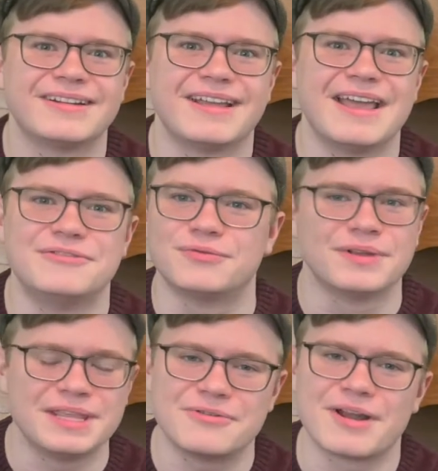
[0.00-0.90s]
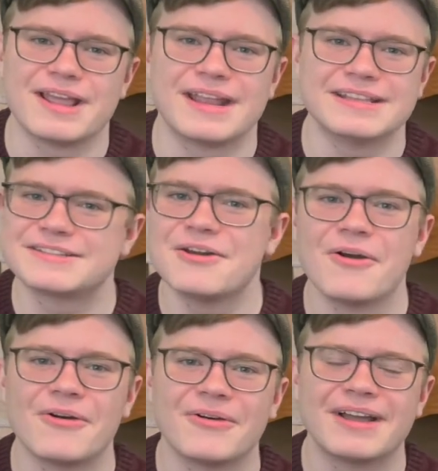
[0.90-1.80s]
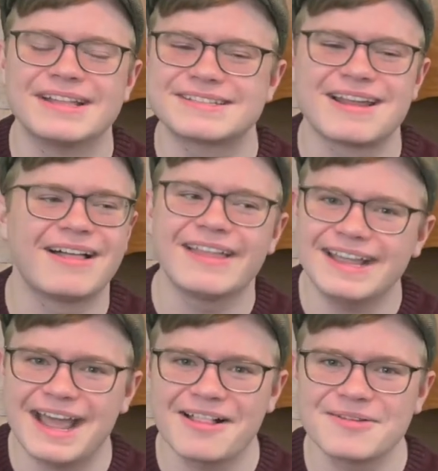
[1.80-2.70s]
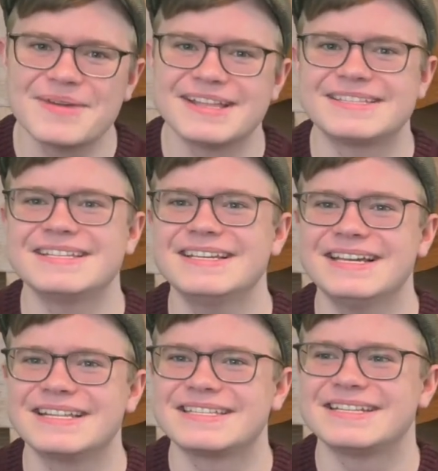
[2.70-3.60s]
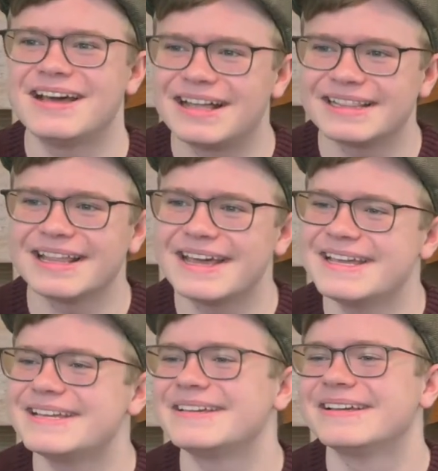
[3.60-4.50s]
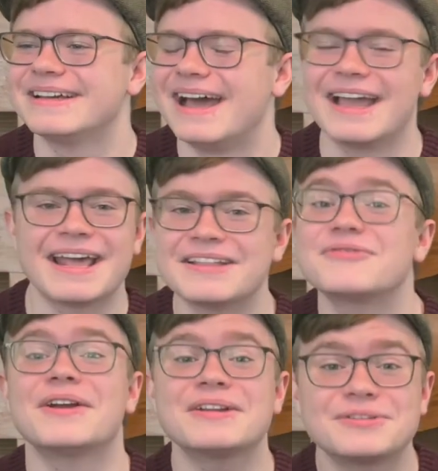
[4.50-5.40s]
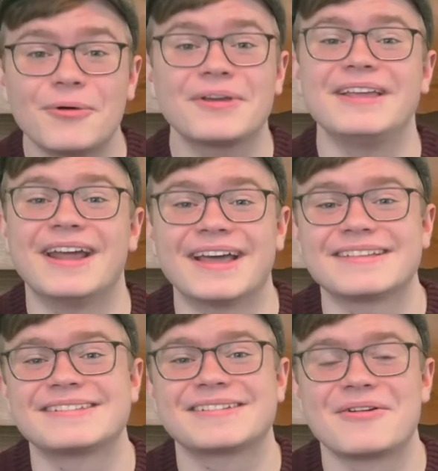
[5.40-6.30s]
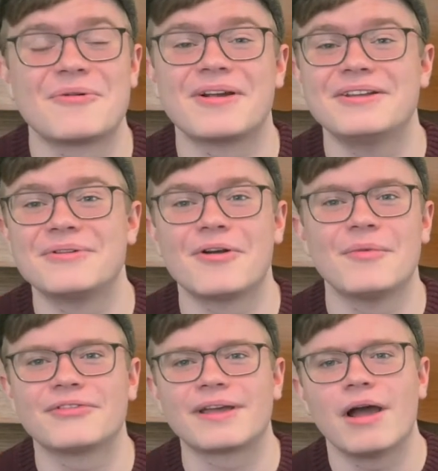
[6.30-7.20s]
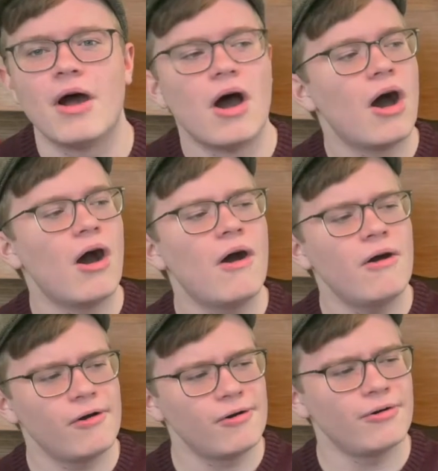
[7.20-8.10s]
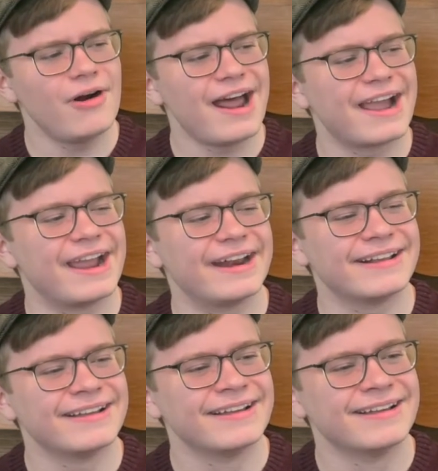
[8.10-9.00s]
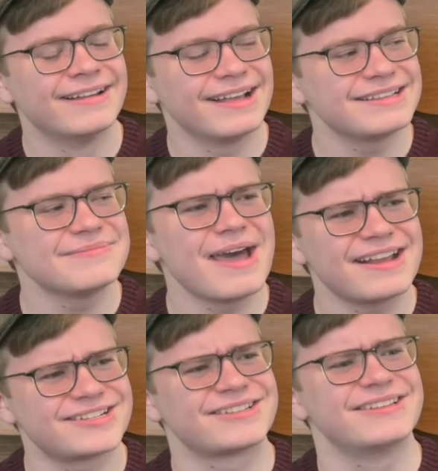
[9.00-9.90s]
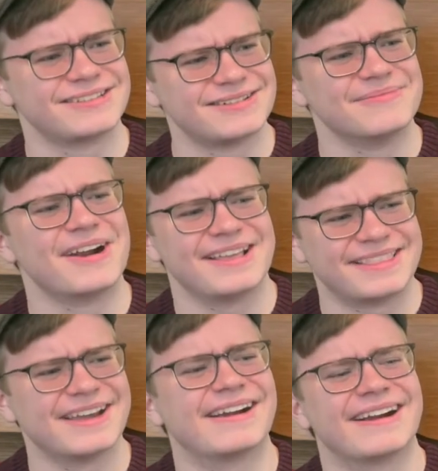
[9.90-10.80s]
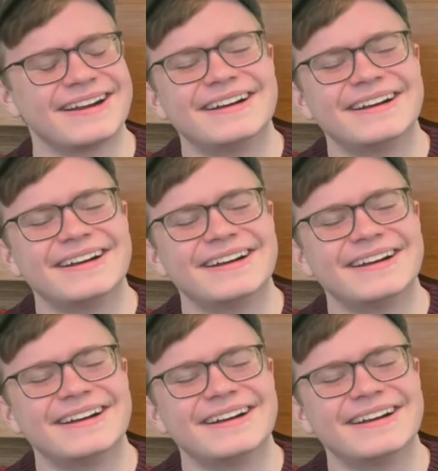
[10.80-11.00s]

It's really great. It's not like Allomancy, it's not like, again, it's very Tolkien-esque, where you're almost like, oh right, that's a magic system right there.